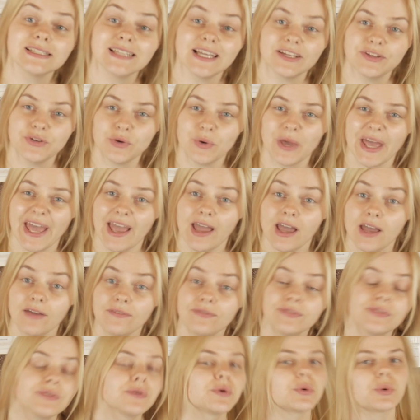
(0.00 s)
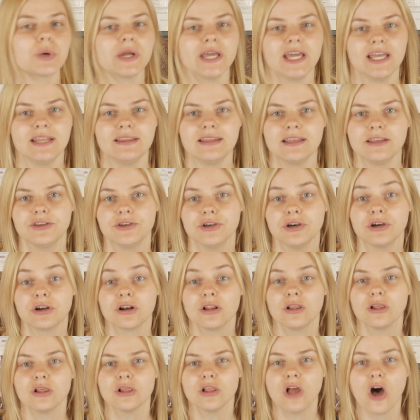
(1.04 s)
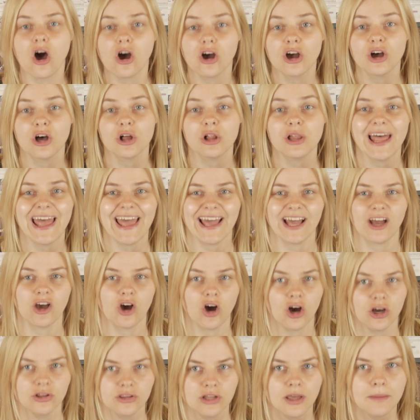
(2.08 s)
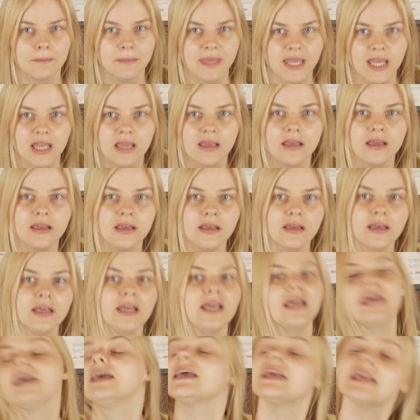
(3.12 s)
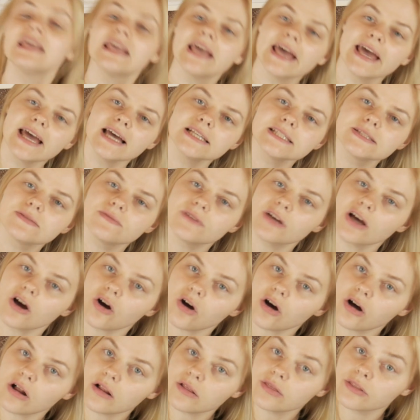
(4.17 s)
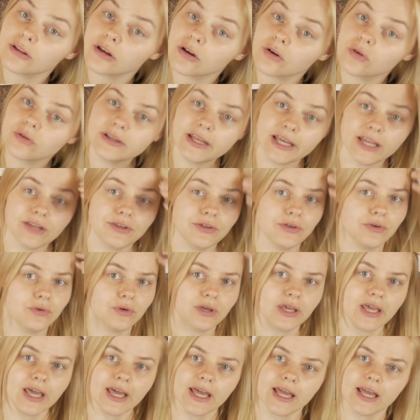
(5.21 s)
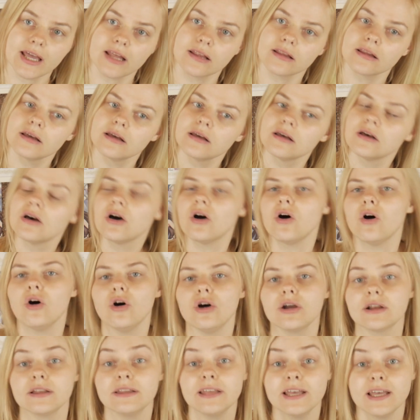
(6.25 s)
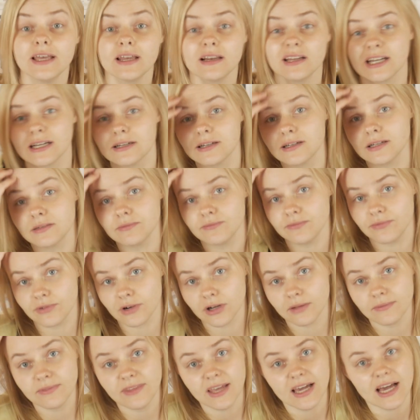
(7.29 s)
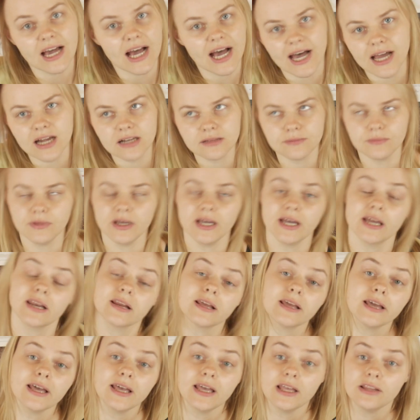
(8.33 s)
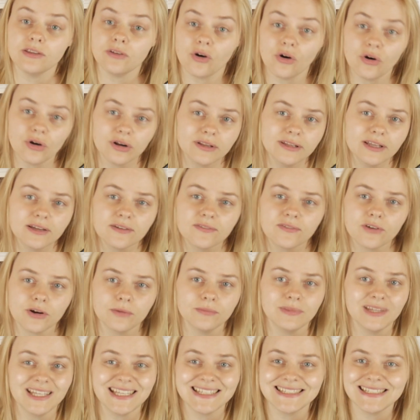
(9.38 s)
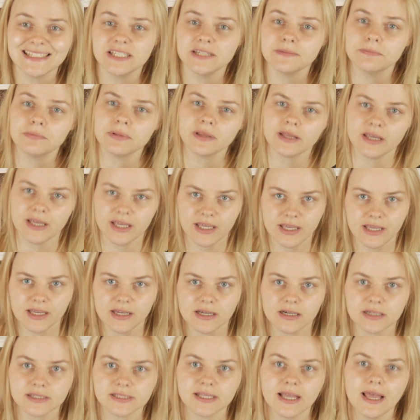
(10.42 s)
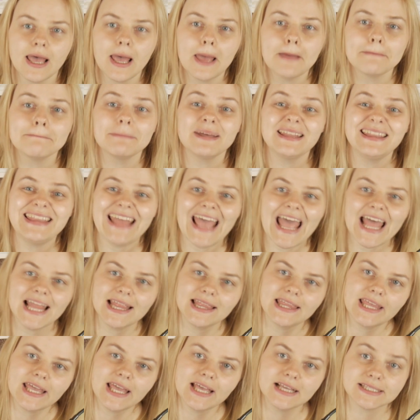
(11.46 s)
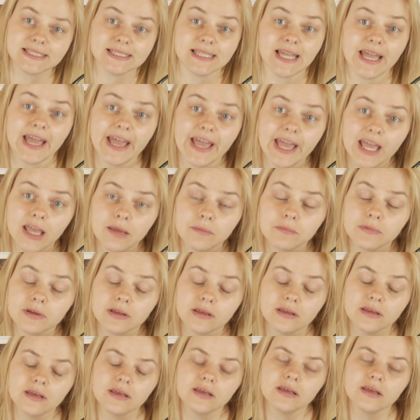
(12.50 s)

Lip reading: is that you have to create your local economy. Yes, we all know that you can order from the Cardmarket, order from TCGplayers, but that takes time,